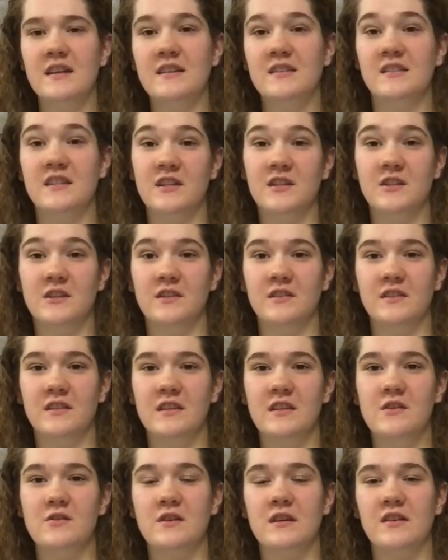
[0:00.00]
Digitally,
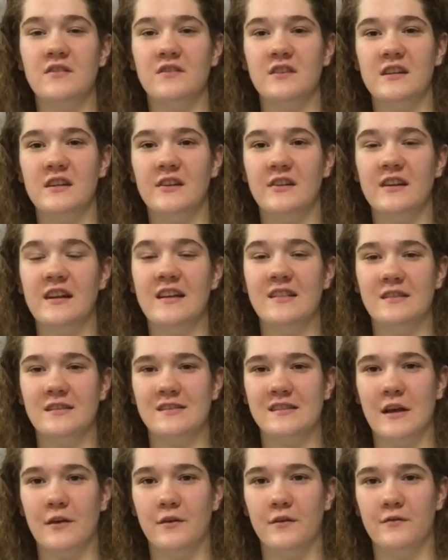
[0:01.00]
you can recreate the
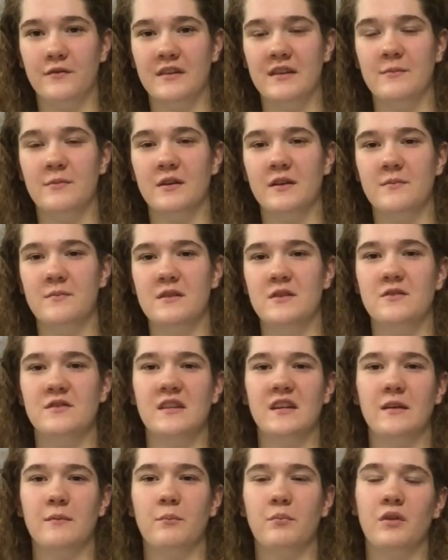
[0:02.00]
sound of reverb
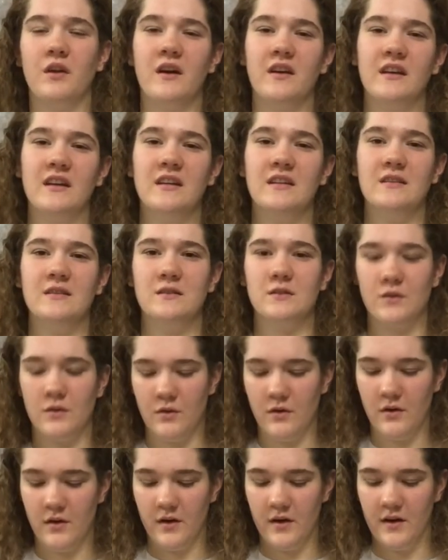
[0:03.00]
using plugins
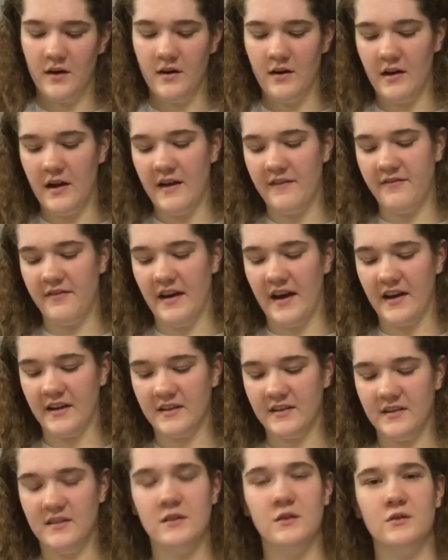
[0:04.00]
or
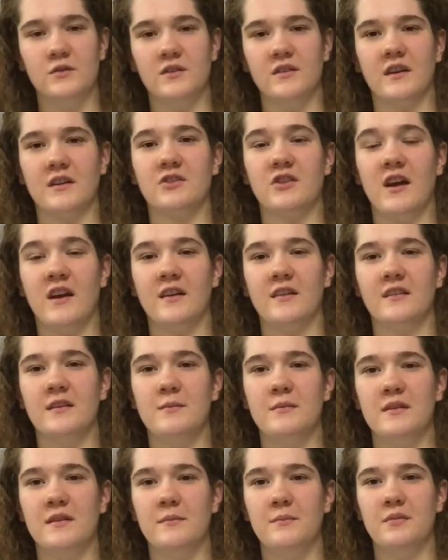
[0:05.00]
effects to electronically
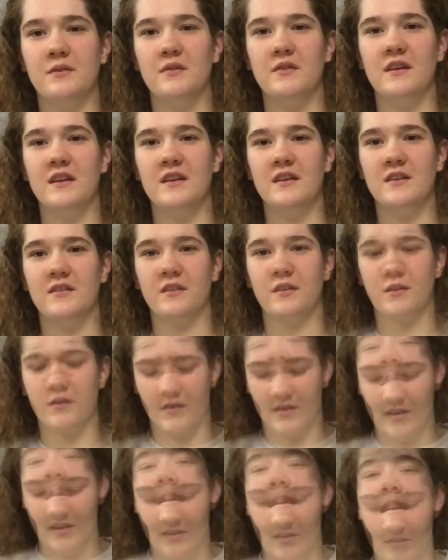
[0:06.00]
manipulate your
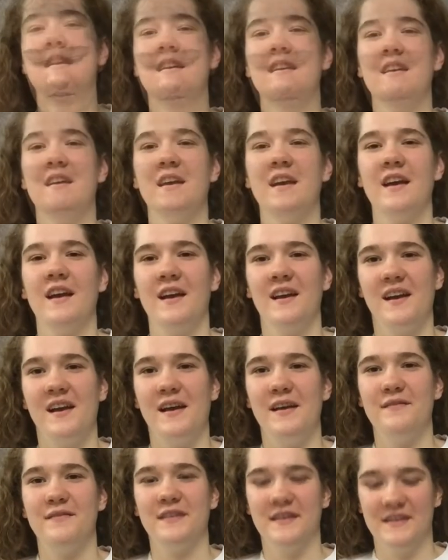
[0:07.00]
recording.
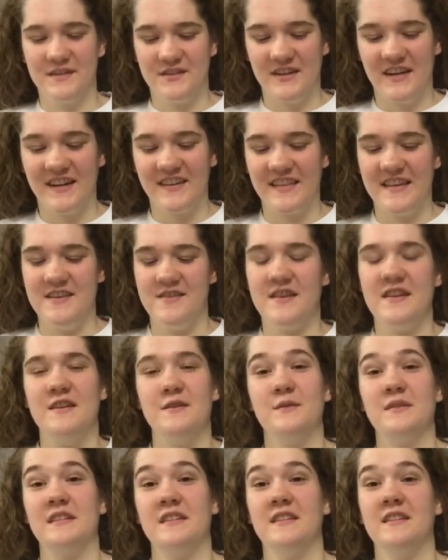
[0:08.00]
A fun trick that you can
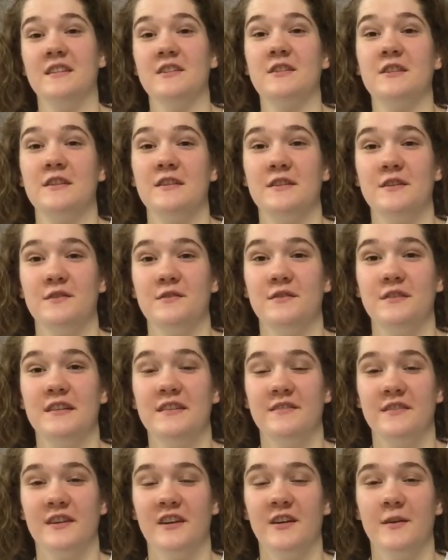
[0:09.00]
use in addition to
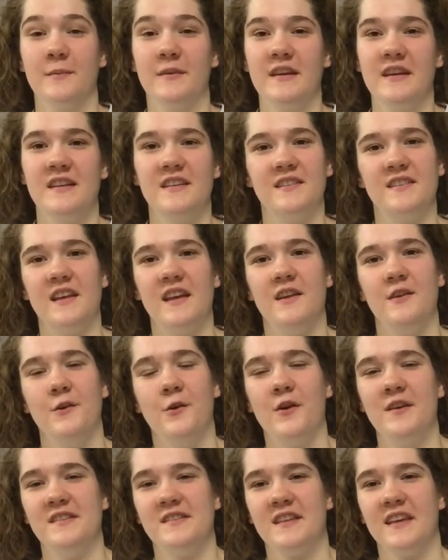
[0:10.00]
reverb is a
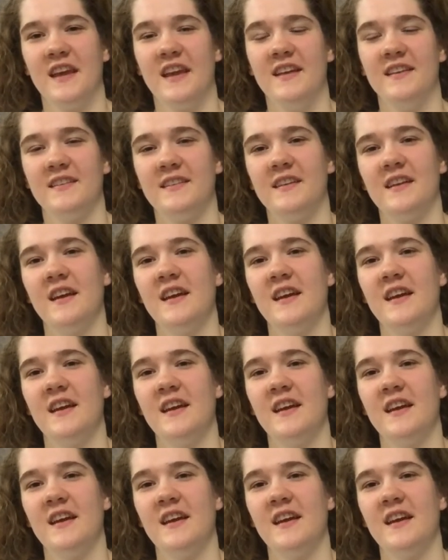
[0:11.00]
noise gate.